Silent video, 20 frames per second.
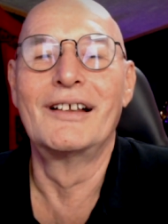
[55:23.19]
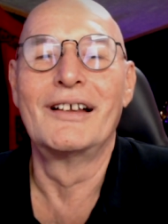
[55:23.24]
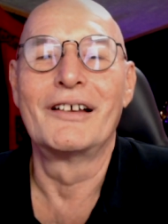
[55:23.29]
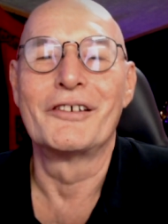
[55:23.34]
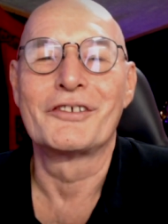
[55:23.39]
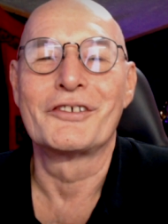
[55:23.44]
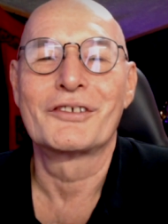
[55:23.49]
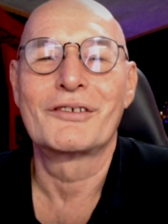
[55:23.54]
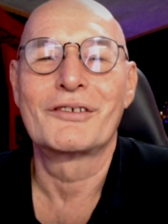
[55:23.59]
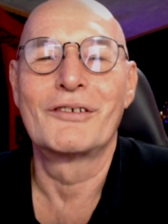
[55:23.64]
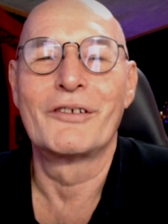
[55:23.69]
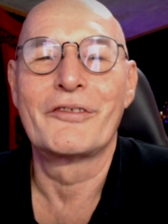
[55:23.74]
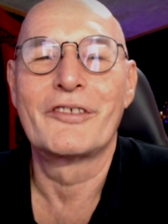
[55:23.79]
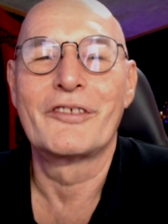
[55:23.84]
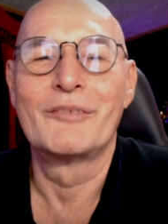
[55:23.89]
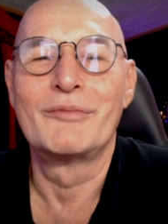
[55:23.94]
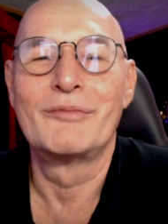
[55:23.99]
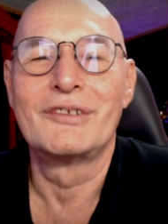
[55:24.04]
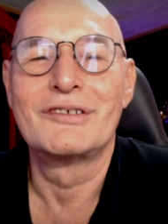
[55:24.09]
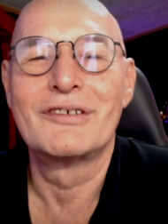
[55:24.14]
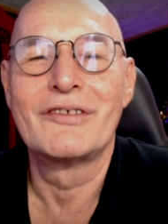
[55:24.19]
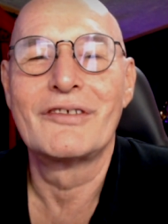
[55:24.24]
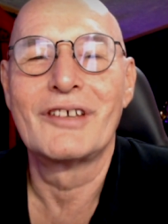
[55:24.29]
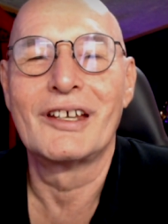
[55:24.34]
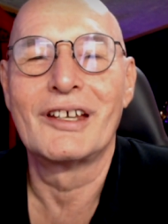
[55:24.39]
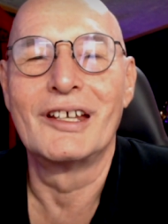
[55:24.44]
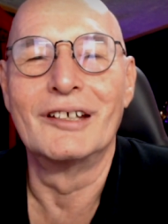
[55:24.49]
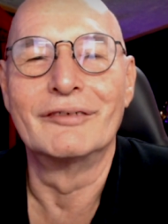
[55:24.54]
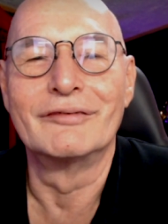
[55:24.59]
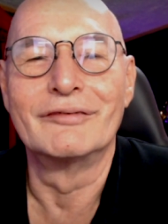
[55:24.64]
escort them into the
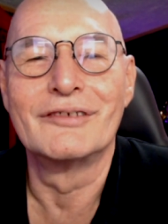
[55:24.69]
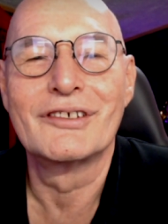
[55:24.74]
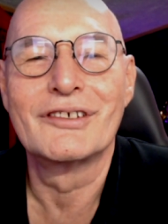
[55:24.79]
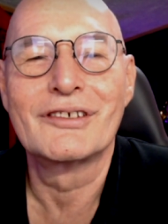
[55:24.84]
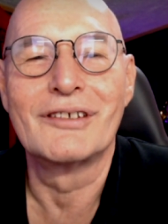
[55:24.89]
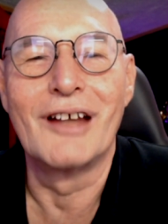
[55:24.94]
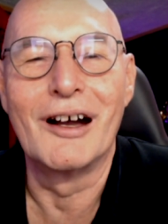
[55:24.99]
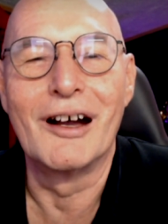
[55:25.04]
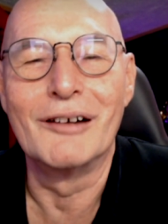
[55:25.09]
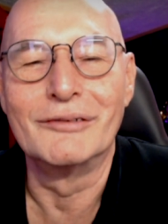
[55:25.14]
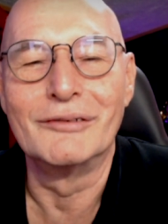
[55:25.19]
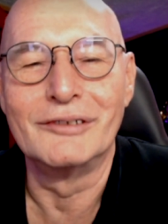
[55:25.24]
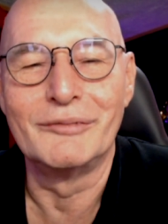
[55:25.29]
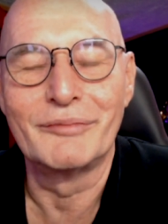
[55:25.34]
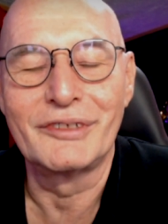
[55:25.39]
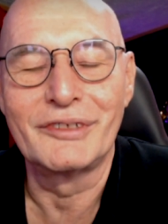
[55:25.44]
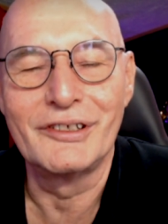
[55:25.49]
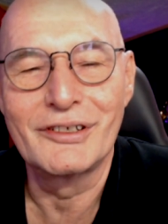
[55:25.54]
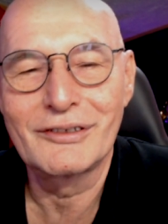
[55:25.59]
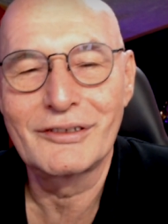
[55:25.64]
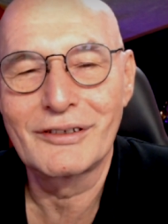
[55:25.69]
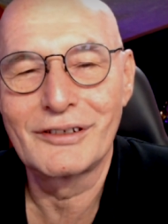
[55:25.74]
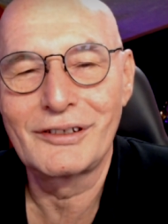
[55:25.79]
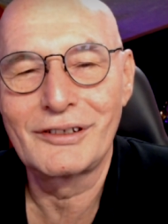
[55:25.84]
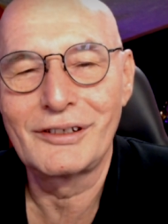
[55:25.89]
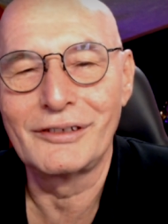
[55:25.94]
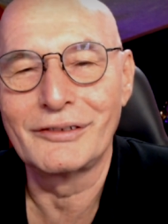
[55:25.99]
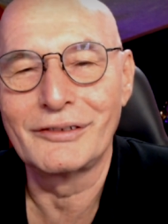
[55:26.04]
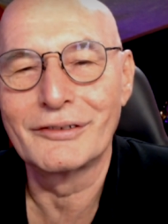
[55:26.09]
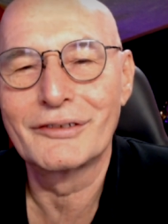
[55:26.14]
heavens now. And please
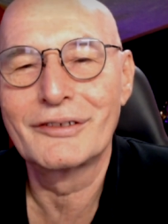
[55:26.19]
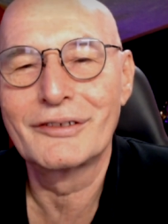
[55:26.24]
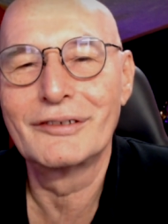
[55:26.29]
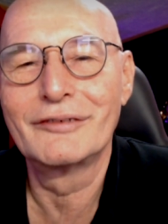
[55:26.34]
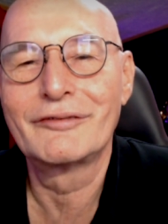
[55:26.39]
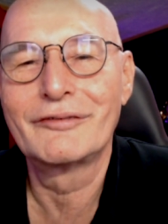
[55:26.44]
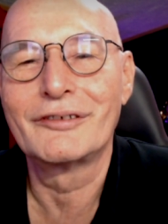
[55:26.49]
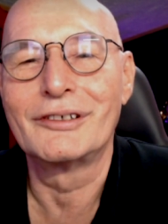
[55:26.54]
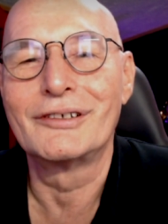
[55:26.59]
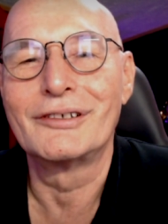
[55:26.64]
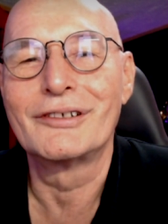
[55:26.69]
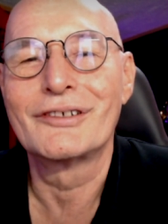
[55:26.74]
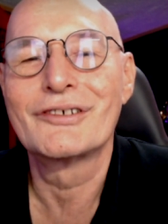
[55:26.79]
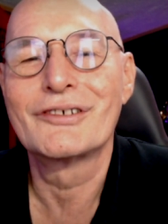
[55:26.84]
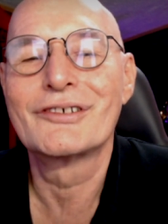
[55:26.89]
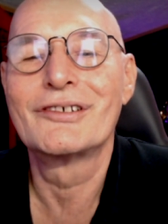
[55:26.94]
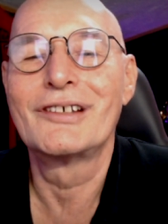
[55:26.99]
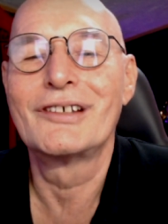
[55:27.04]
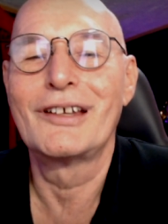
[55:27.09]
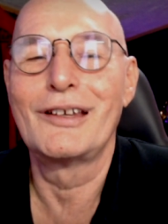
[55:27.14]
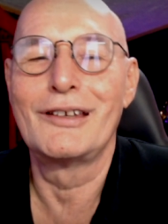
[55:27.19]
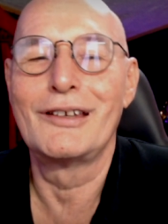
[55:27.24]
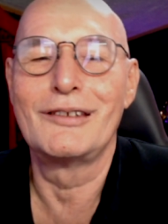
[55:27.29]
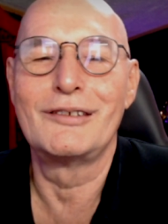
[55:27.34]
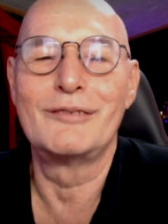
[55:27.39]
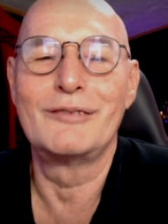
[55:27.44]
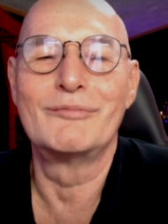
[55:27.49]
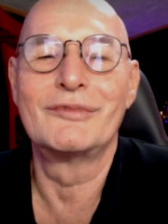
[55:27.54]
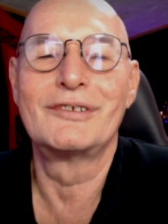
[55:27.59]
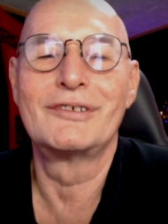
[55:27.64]
continue to finish.
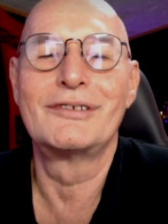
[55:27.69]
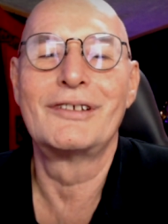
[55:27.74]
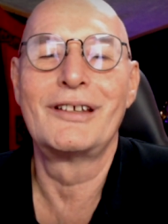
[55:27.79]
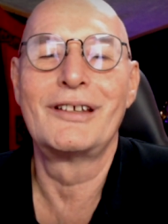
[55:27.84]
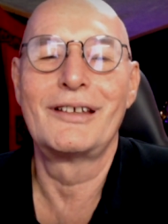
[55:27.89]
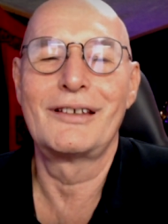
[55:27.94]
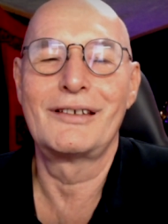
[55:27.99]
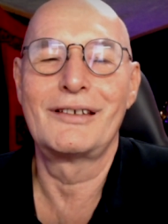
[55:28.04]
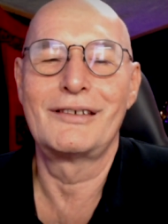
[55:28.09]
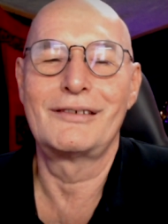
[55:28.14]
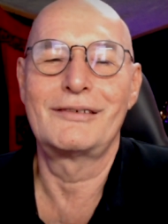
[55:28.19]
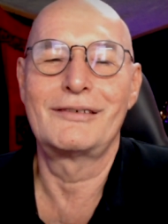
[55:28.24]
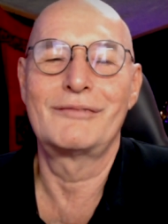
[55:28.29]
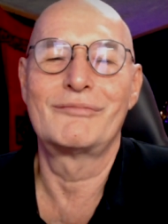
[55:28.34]
Amen. Amen.